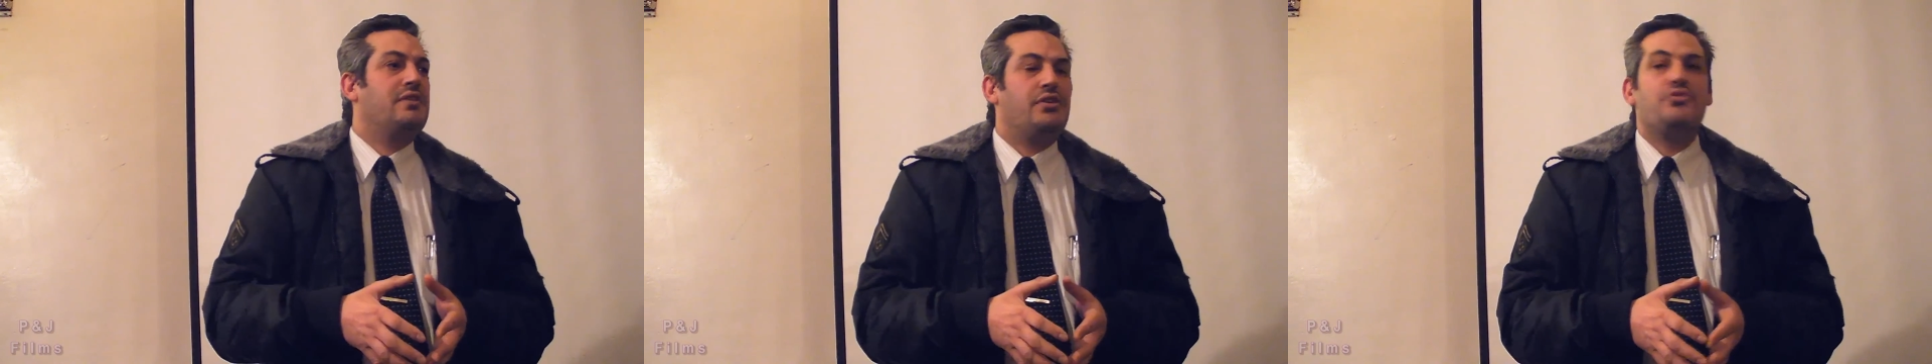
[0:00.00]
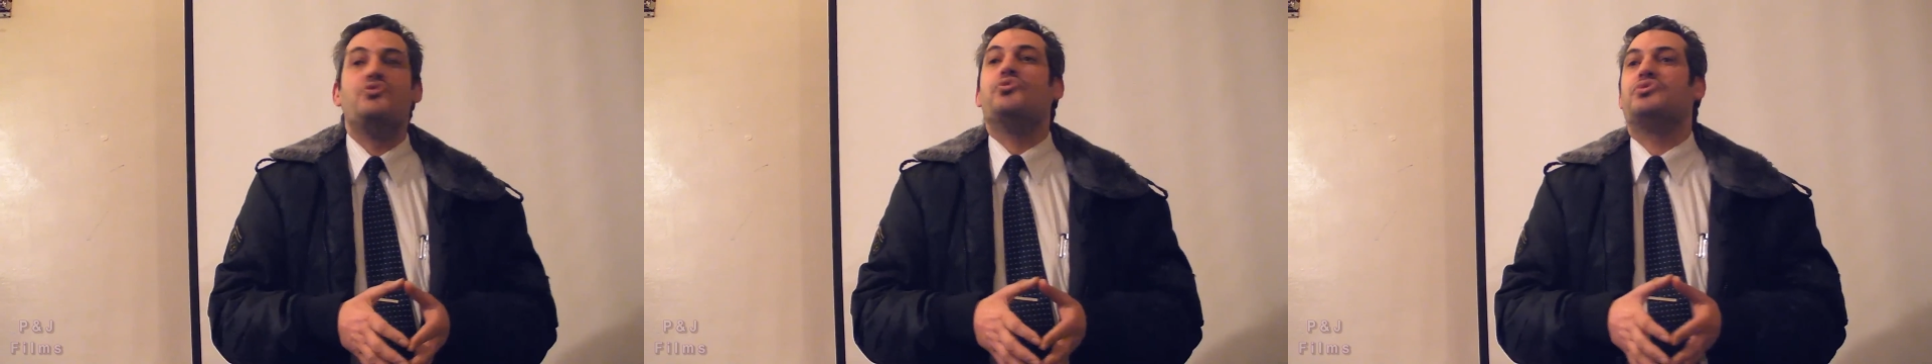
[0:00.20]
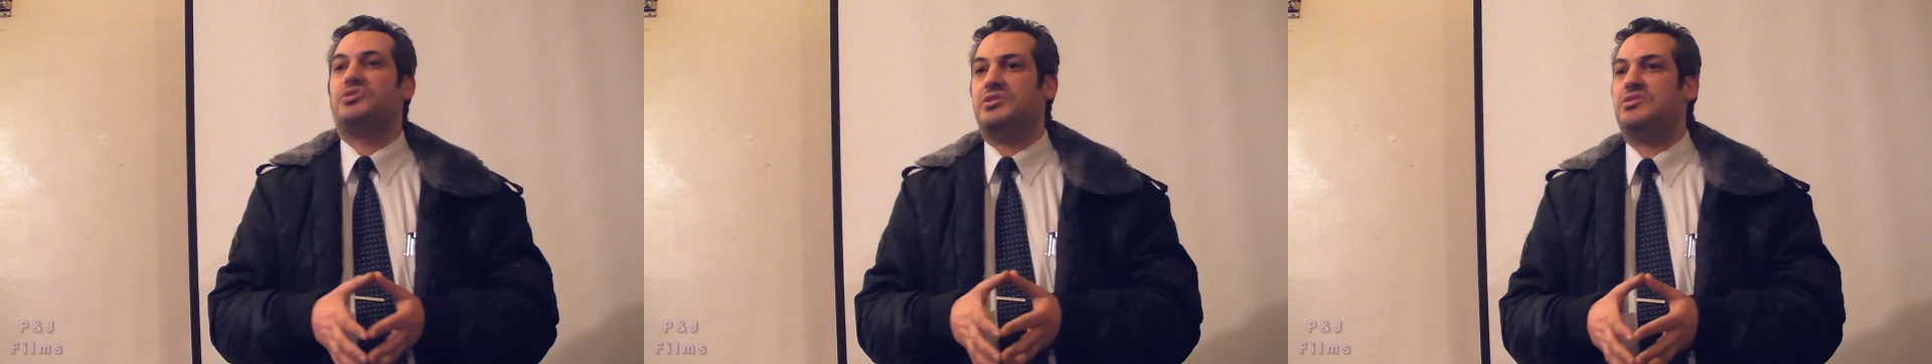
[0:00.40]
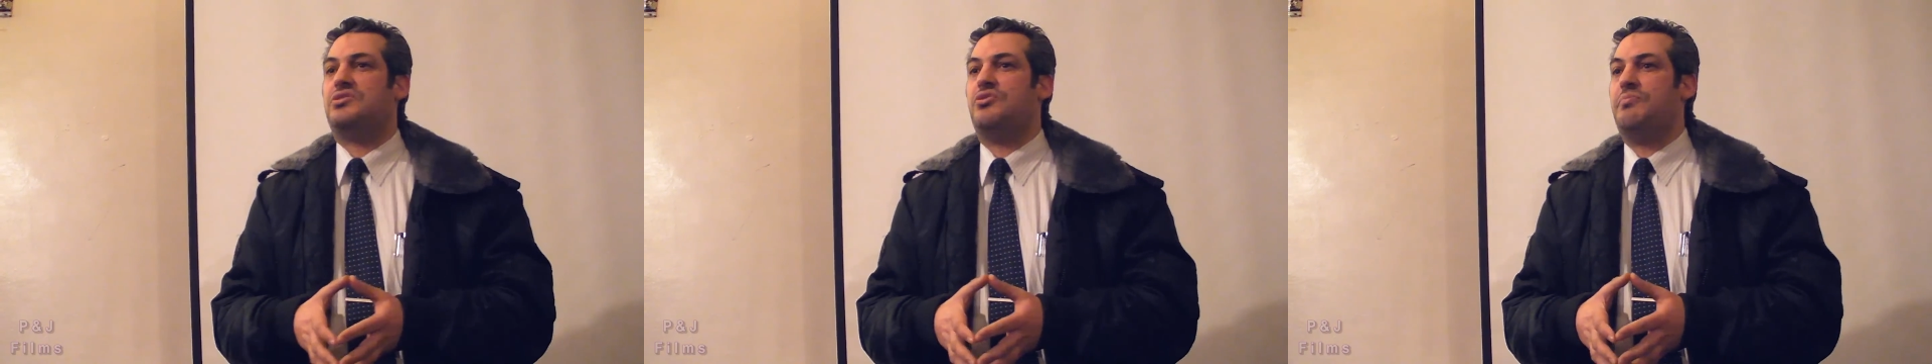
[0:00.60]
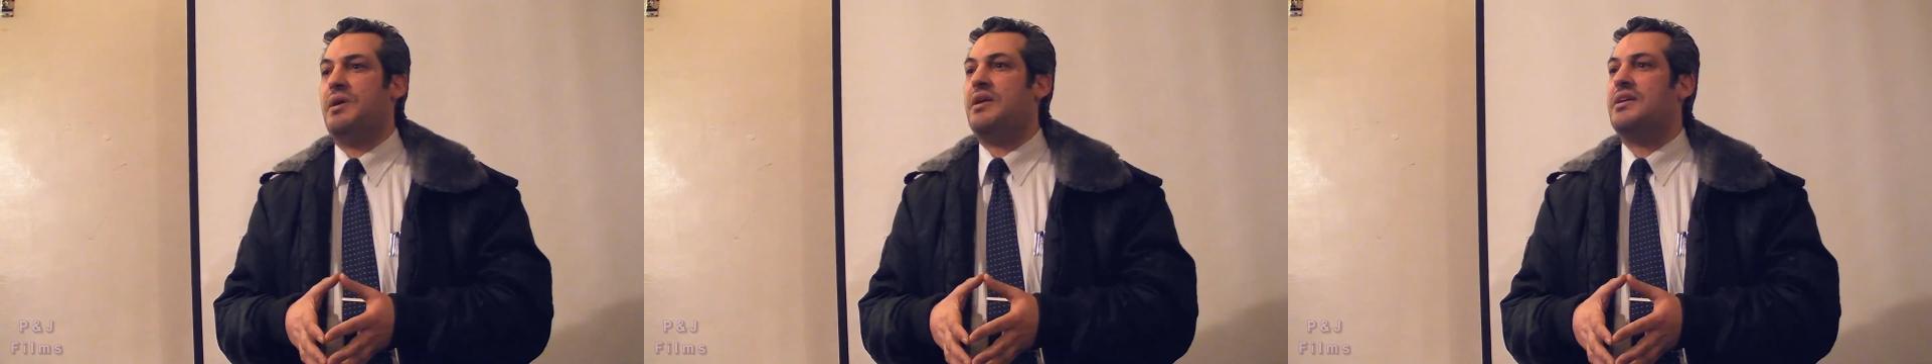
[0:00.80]
nuances to
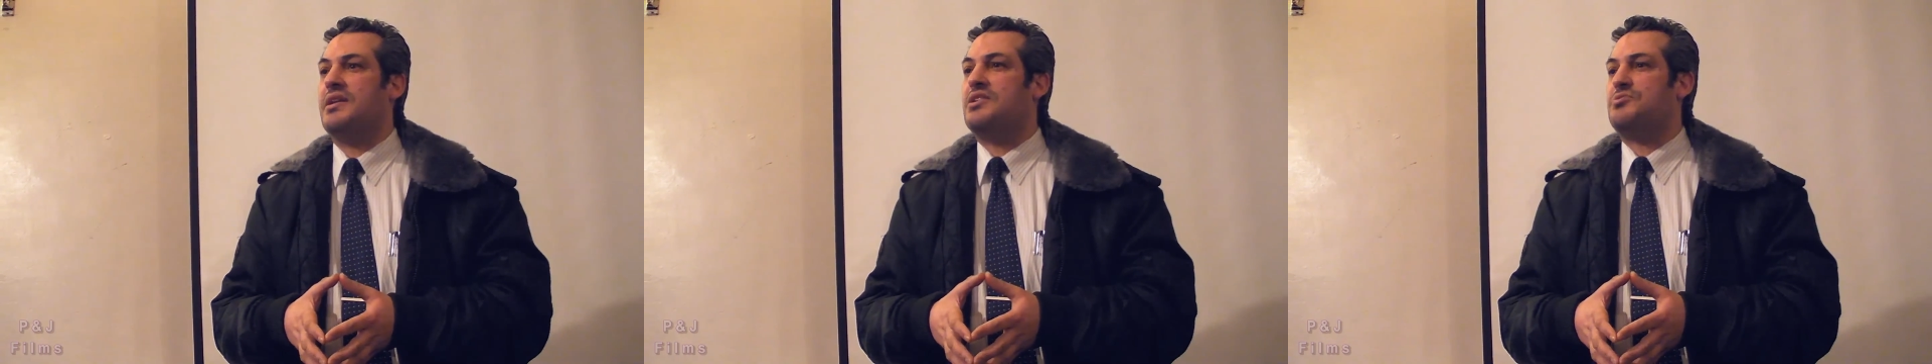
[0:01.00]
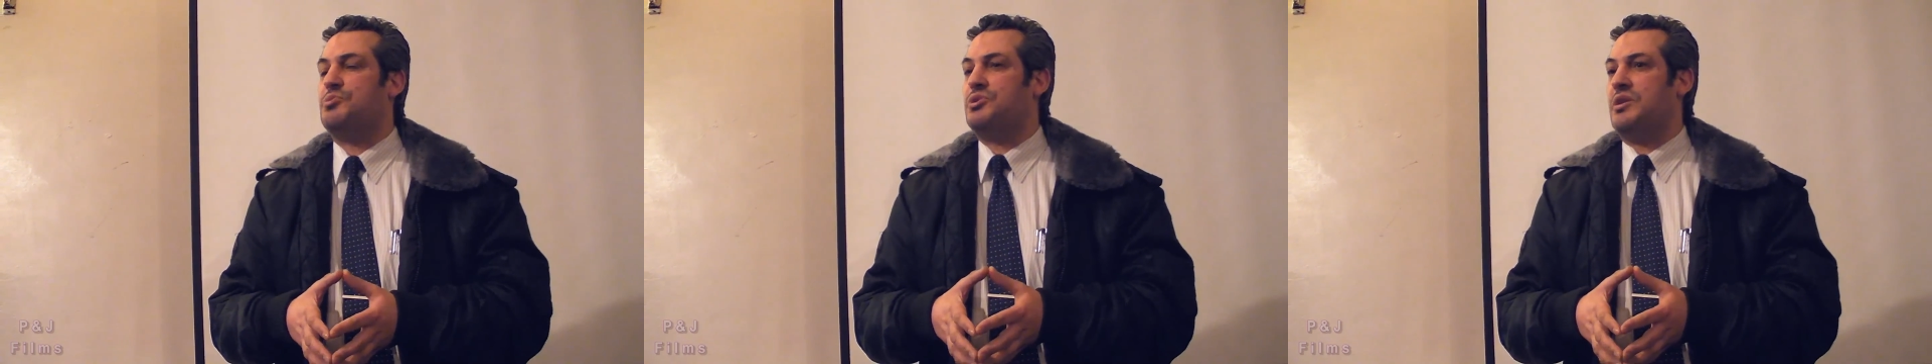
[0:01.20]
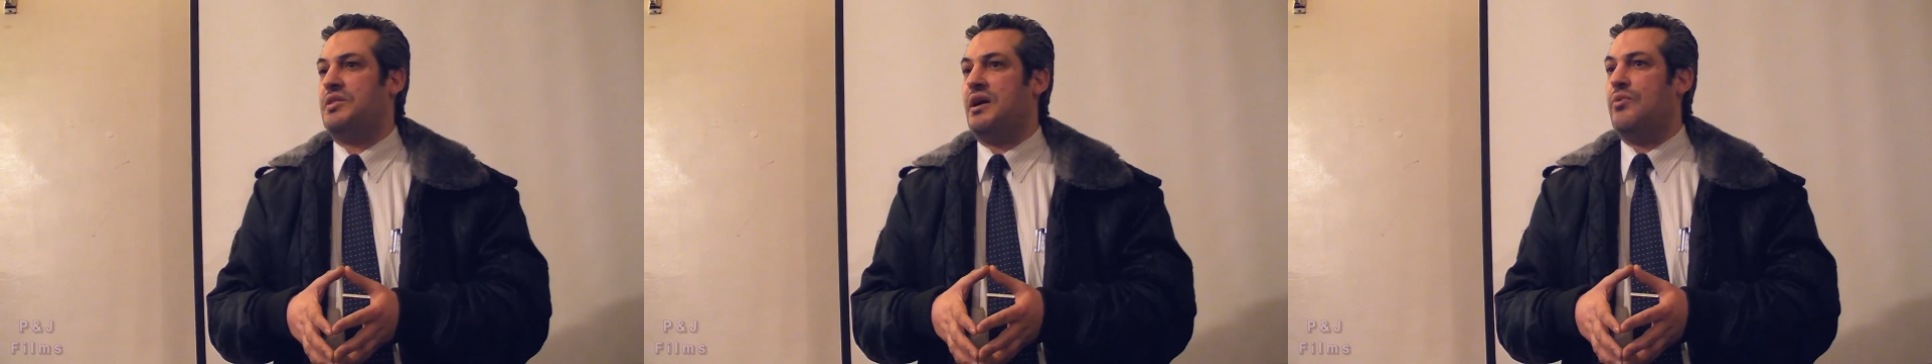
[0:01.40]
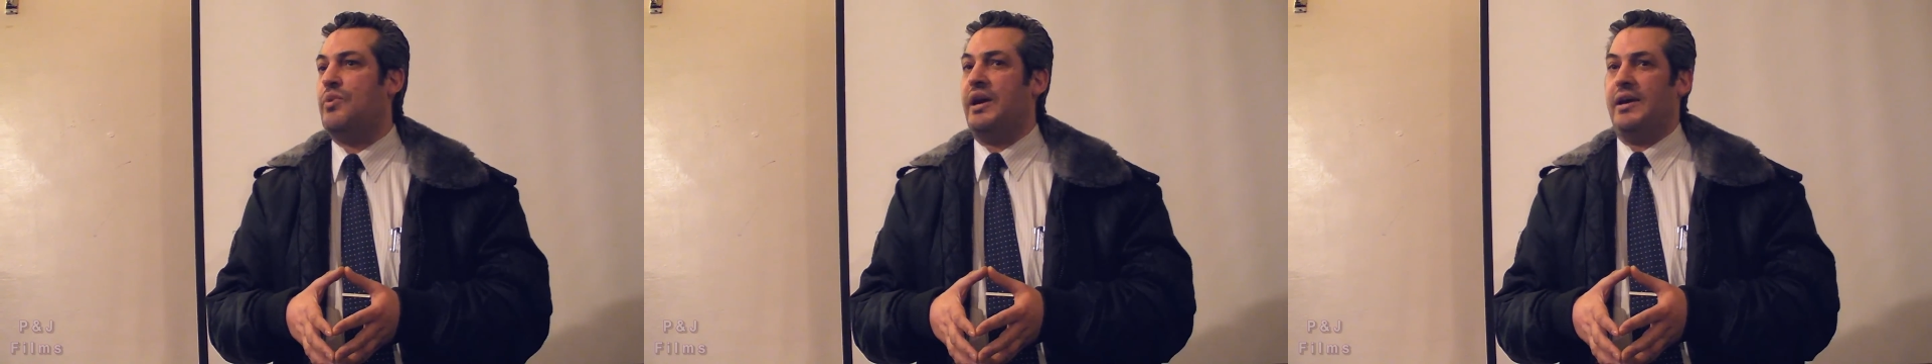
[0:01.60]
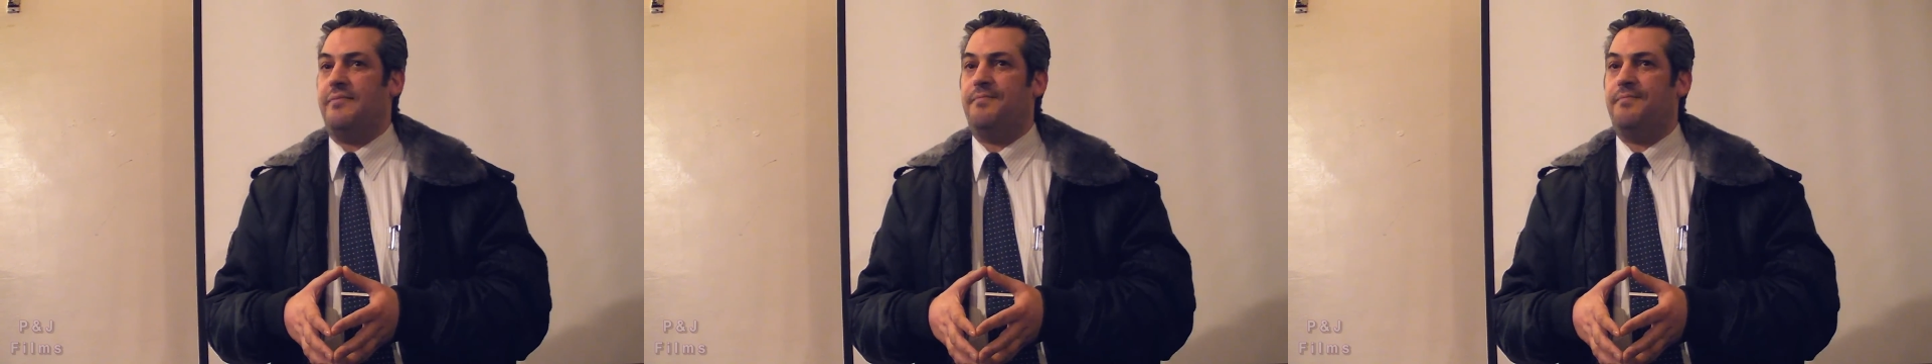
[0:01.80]
me, let's put it that way.